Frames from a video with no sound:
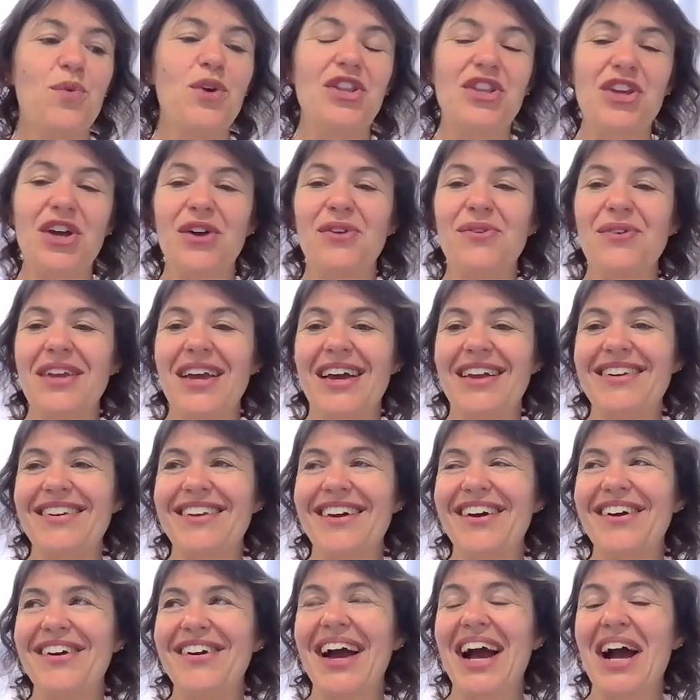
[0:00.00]
we don't yet
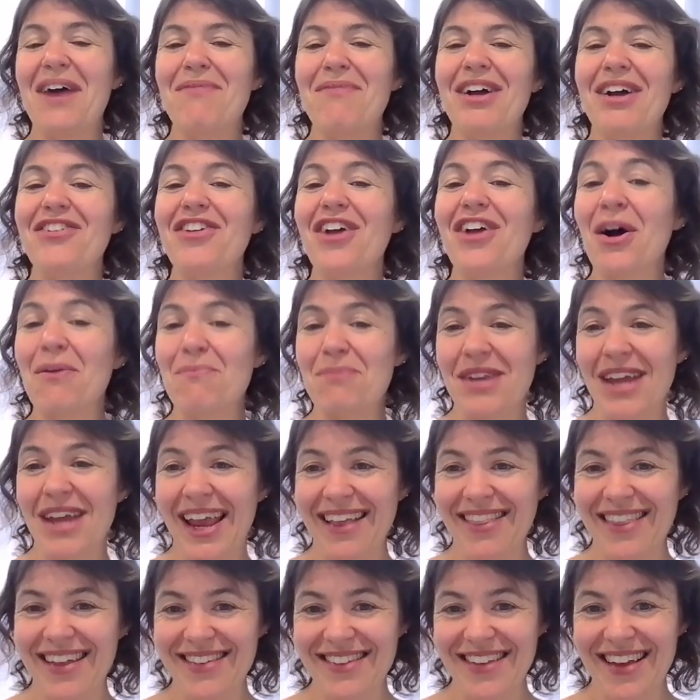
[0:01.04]
know how much
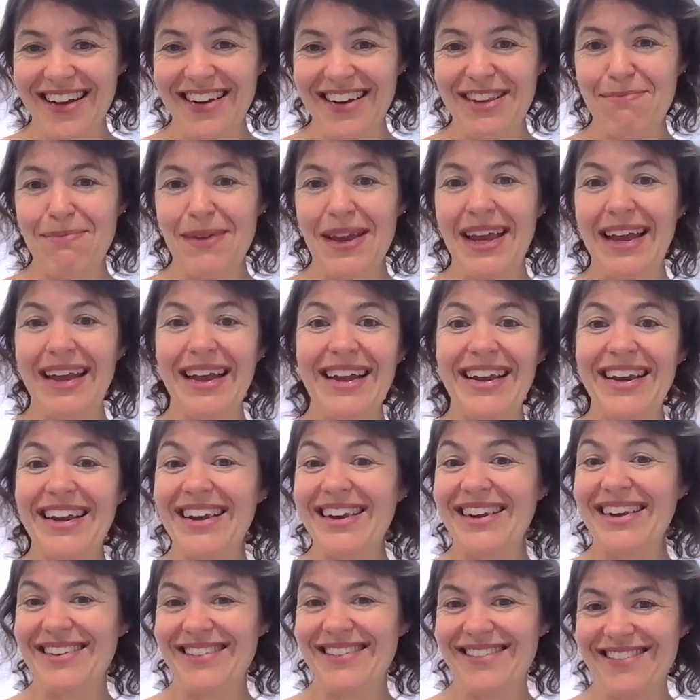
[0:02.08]
uptake there's going to be
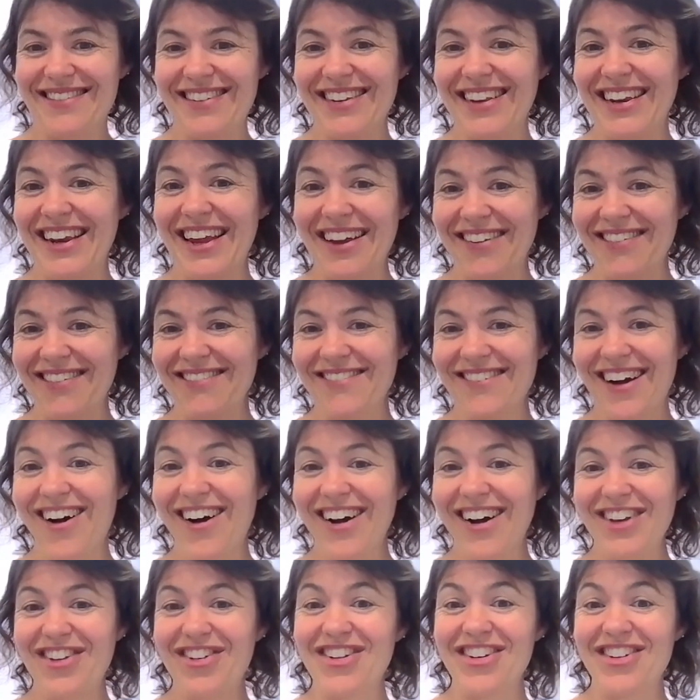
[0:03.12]
in,
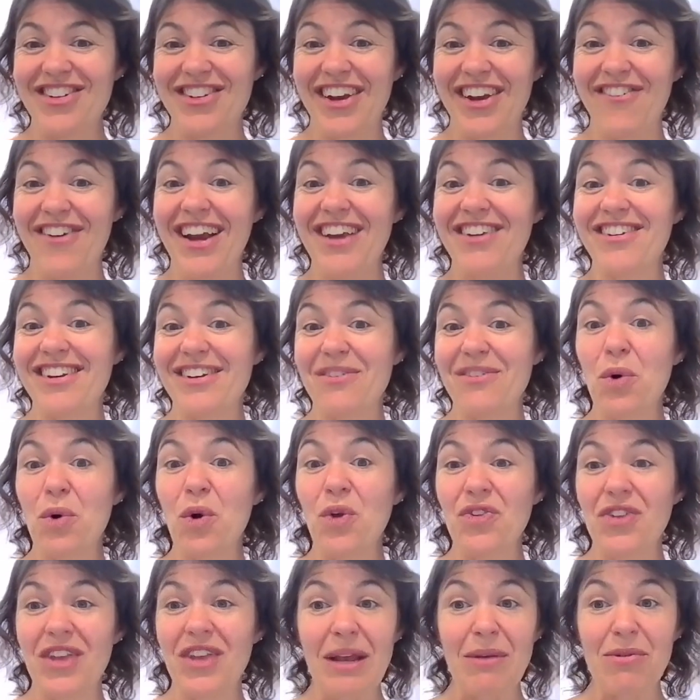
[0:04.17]
hydrogen generation and
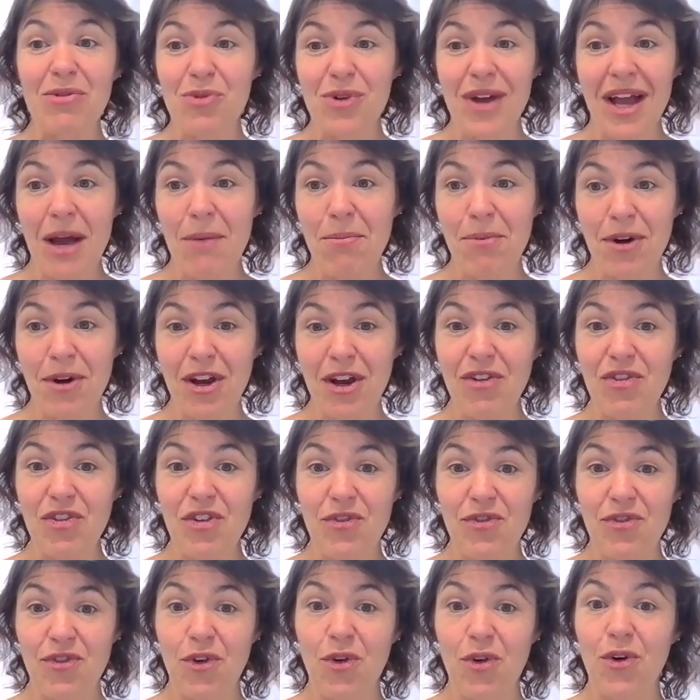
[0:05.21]
what schemes will get
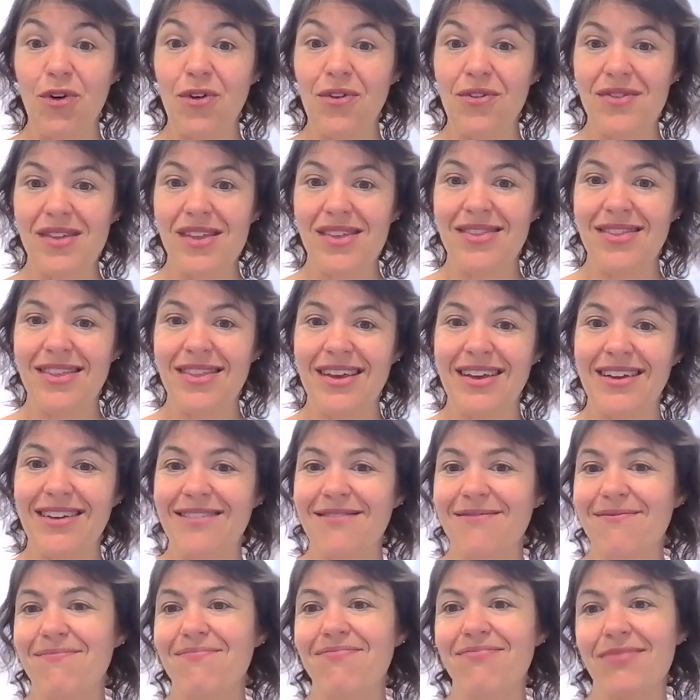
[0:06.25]
approved for
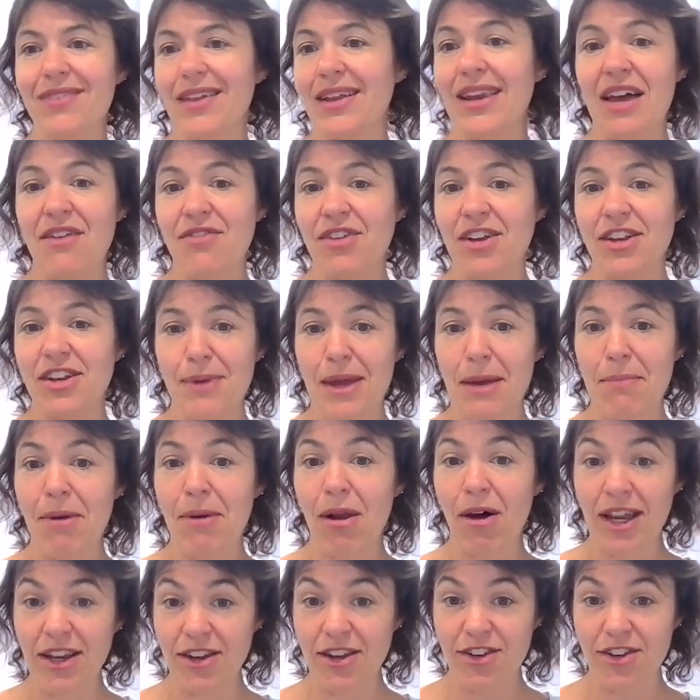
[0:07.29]
the levy to be applied